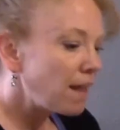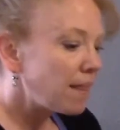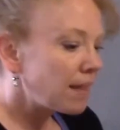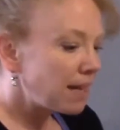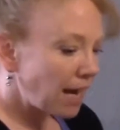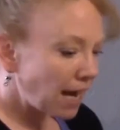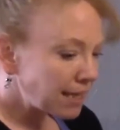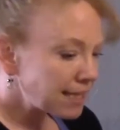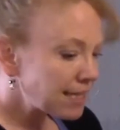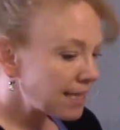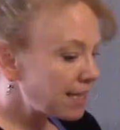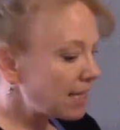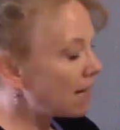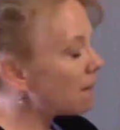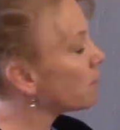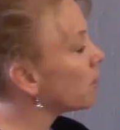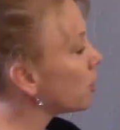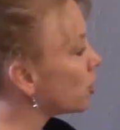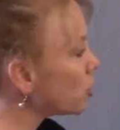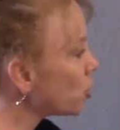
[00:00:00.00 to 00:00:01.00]
The next thing
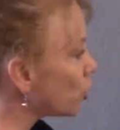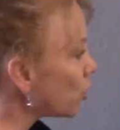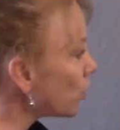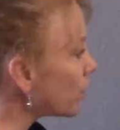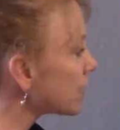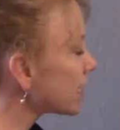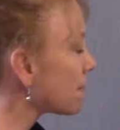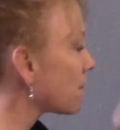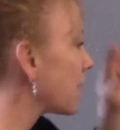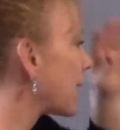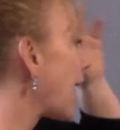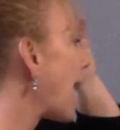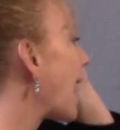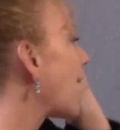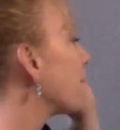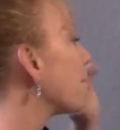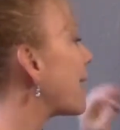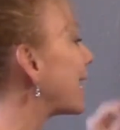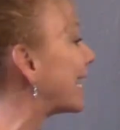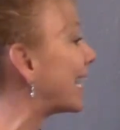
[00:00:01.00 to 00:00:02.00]
that I'm going to do is I'm going to
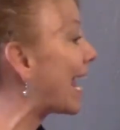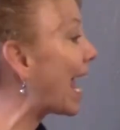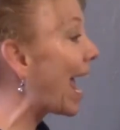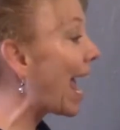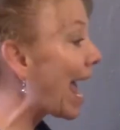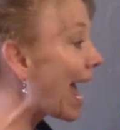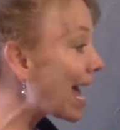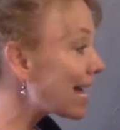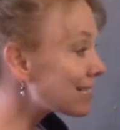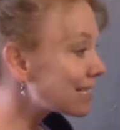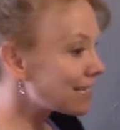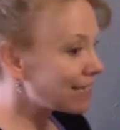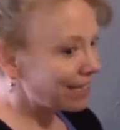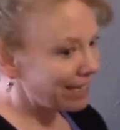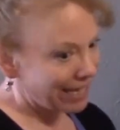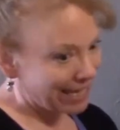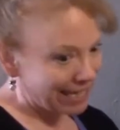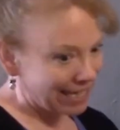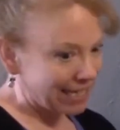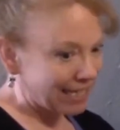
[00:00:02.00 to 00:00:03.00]
add my
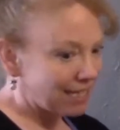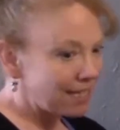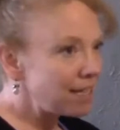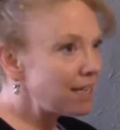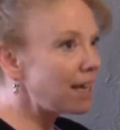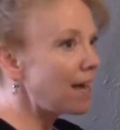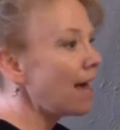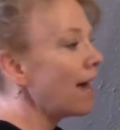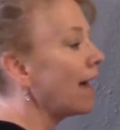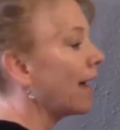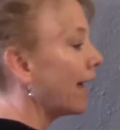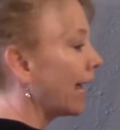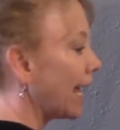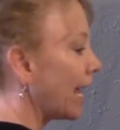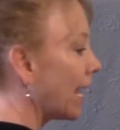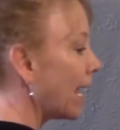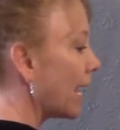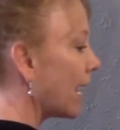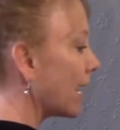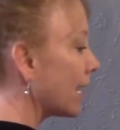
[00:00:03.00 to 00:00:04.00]
cat in.
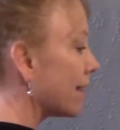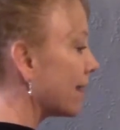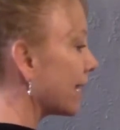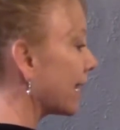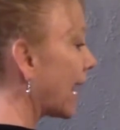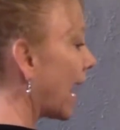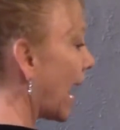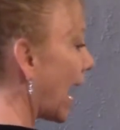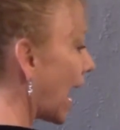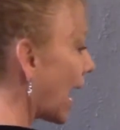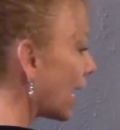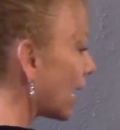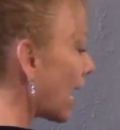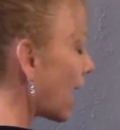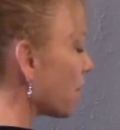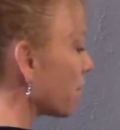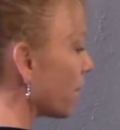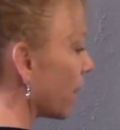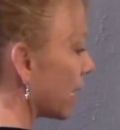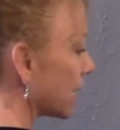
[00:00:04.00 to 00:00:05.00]
And the cat,
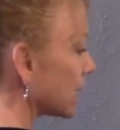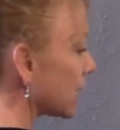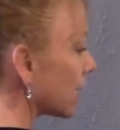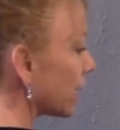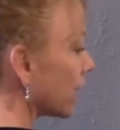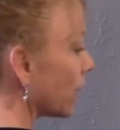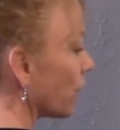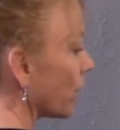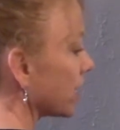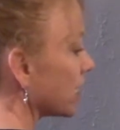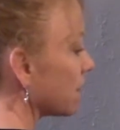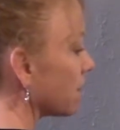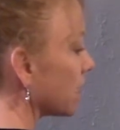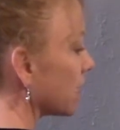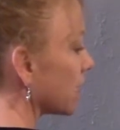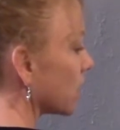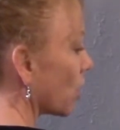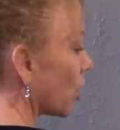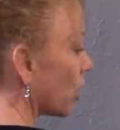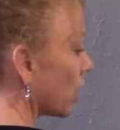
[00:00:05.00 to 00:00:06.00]
I'm basically going to be
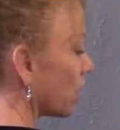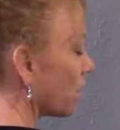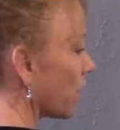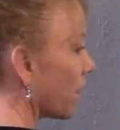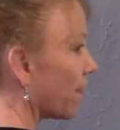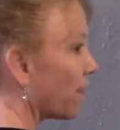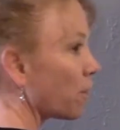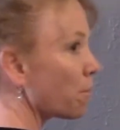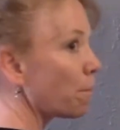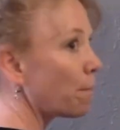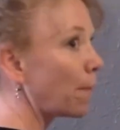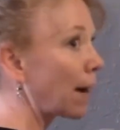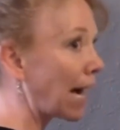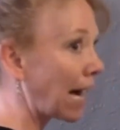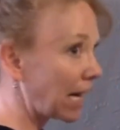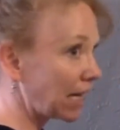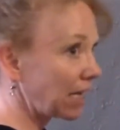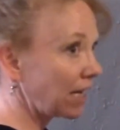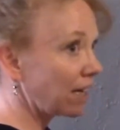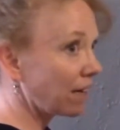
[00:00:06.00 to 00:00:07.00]
starting with the
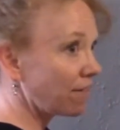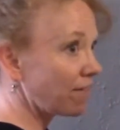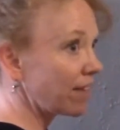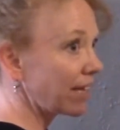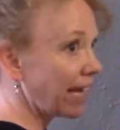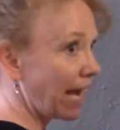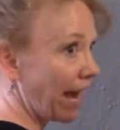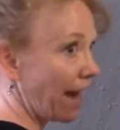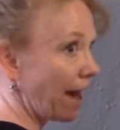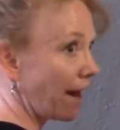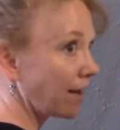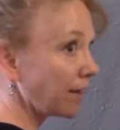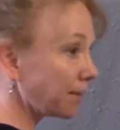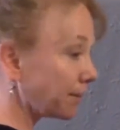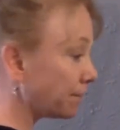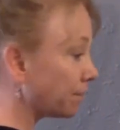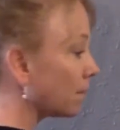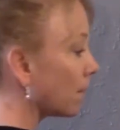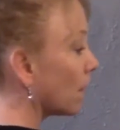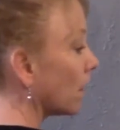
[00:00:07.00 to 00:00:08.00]
body of the
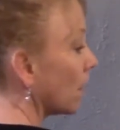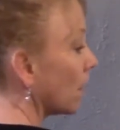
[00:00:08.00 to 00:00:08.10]
cat.